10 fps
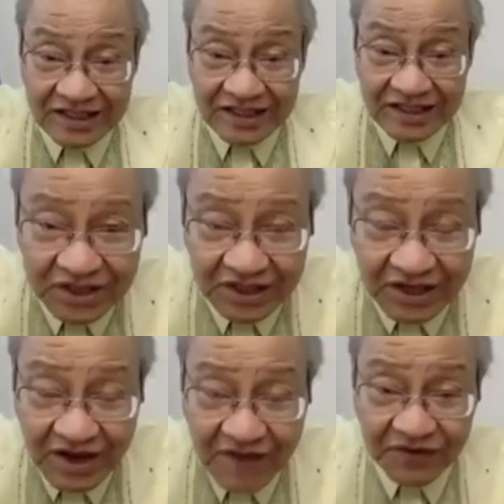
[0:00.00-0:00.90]
the cluster
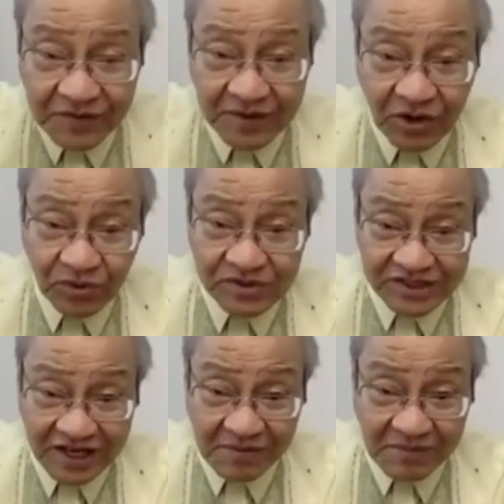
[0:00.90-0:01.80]
in Beijing
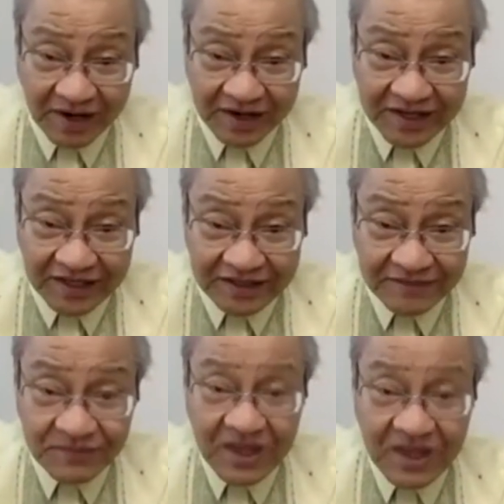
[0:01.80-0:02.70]
from a wholesale
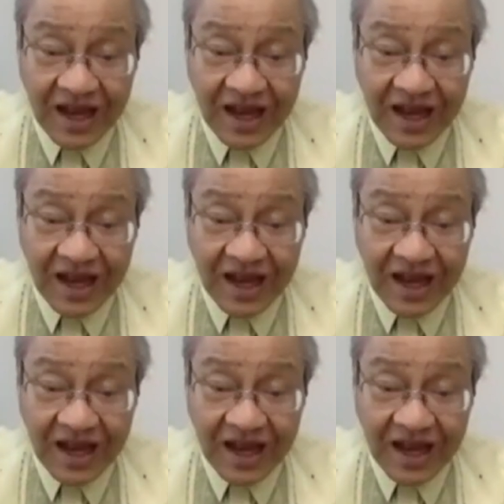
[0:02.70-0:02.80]
market.